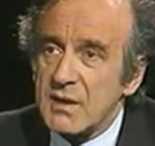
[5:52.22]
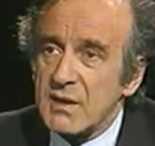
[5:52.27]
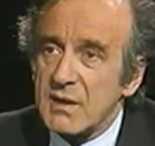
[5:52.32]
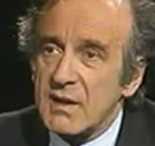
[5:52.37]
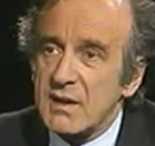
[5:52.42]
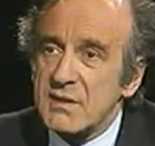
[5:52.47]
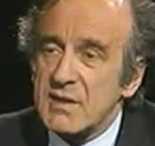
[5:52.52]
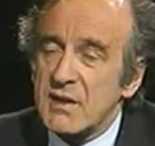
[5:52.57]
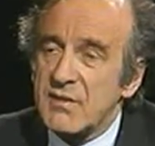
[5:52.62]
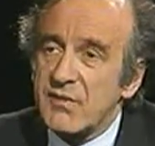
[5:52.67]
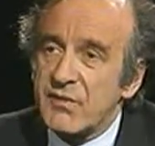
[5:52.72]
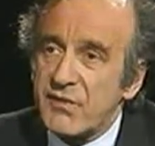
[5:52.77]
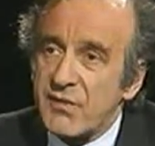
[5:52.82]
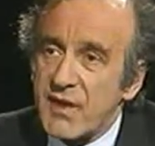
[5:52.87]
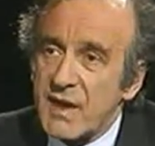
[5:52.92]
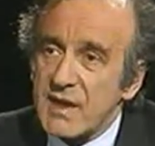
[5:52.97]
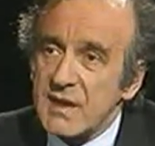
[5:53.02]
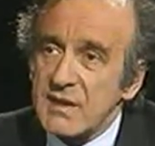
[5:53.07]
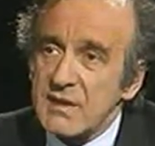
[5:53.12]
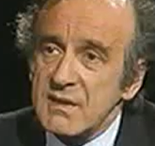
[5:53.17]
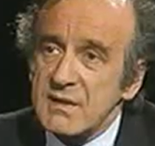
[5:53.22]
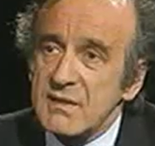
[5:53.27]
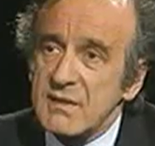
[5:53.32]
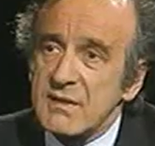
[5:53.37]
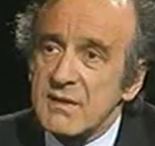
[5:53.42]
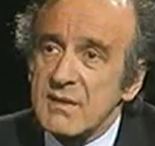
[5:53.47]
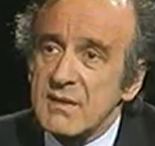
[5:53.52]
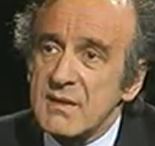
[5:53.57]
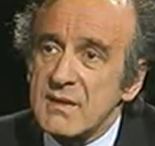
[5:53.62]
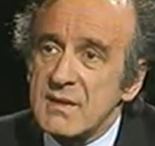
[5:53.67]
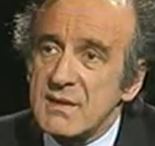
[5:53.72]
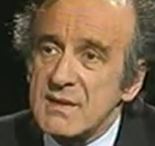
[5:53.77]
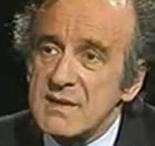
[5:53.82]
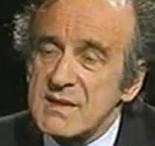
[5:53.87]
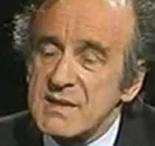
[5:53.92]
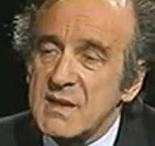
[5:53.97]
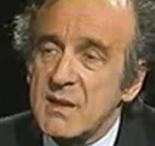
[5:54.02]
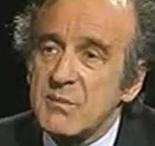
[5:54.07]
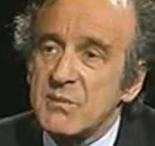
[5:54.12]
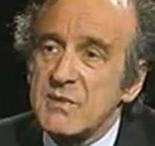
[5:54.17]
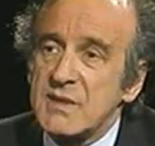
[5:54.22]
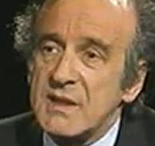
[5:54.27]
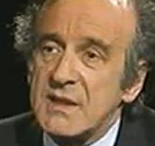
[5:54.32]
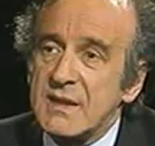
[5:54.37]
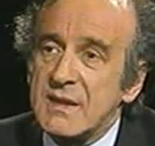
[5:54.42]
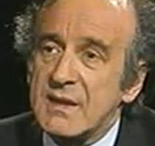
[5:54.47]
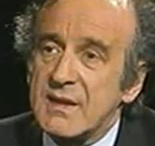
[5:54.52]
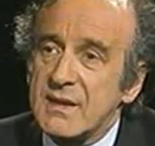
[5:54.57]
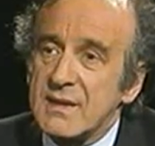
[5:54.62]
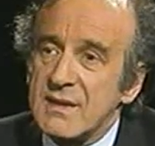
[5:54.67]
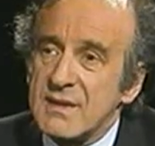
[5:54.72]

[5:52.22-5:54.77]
And they find something